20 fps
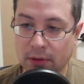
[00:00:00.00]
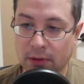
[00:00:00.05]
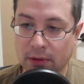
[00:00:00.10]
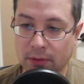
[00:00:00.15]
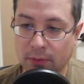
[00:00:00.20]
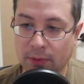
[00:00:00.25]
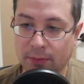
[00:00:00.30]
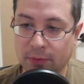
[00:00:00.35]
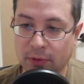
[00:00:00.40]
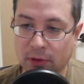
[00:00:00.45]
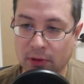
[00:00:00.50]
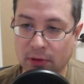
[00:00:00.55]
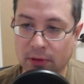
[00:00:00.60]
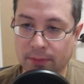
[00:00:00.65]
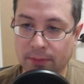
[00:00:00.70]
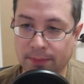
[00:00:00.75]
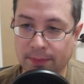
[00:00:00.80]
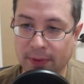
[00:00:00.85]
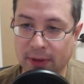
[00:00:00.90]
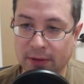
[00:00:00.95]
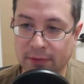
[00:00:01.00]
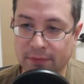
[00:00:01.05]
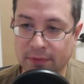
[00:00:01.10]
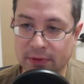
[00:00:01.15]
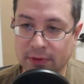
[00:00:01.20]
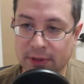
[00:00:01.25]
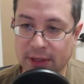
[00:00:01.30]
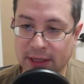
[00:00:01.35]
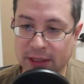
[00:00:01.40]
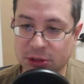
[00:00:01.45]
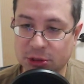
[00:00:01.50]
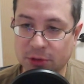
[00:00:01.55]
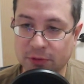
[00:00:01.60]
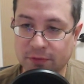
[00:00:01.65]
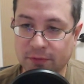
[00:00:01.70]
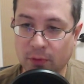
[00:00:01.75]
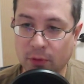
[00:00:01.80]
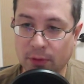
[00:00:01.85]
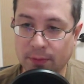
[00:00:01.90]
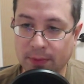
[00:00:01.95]
Whoops, it's a bit of a danger
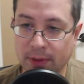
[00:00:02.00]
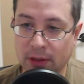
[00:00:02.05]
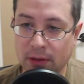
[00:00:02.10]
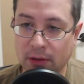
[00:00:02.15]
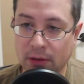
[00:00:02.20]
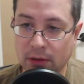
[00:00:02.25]
for me.